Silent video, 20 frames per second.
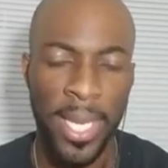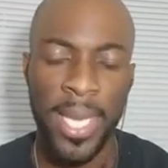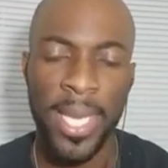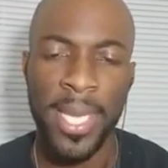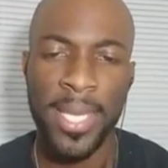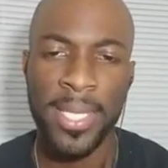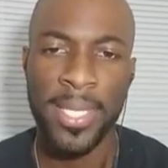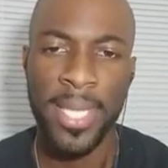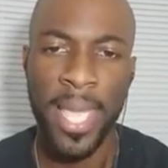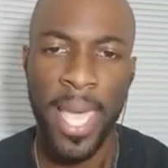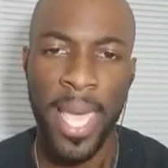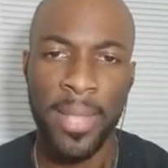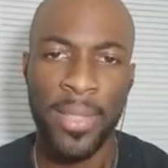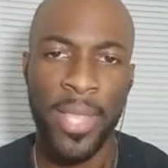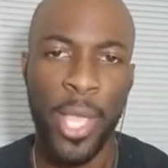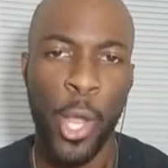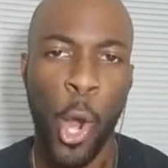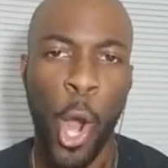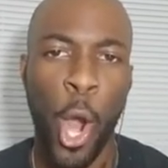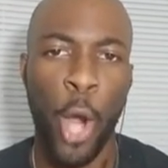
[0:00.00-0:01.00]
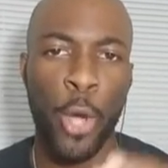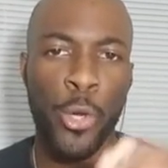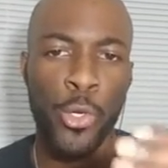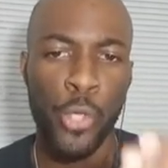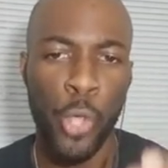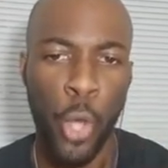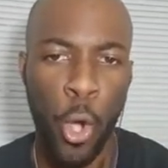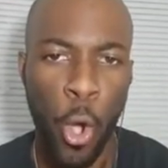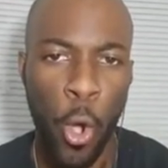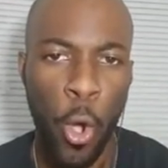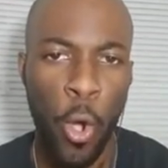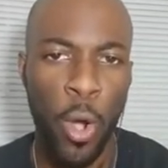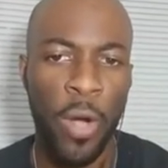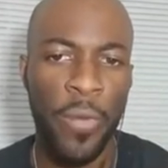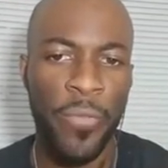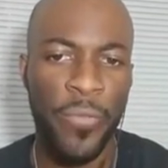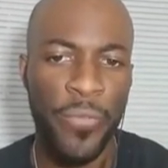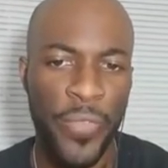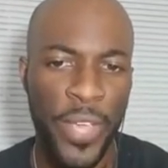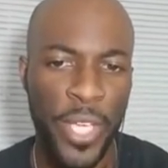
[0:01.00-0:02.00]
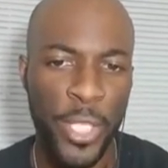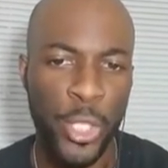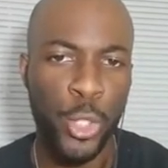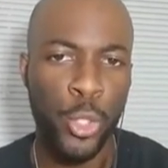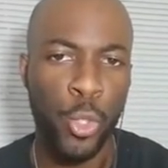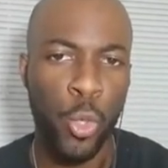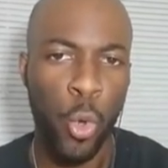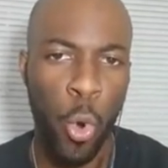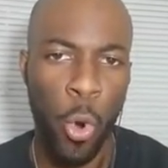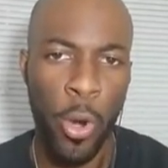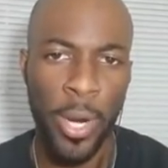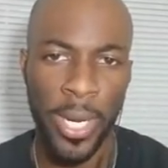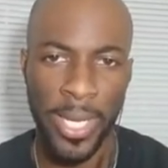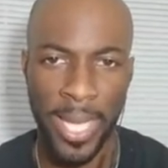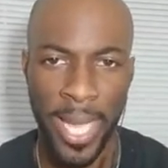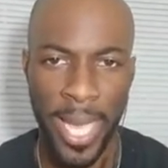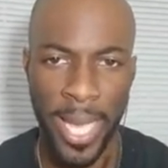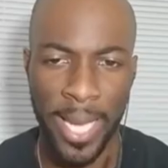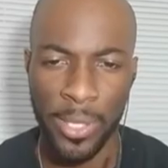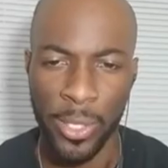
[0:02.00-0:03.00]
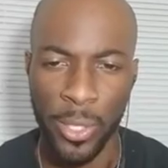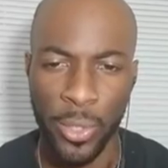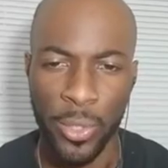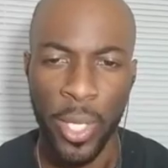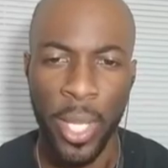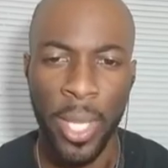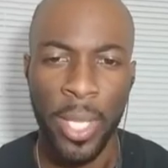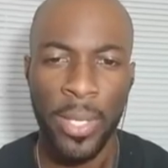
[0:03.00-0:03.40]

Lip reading: is that there are no official organizers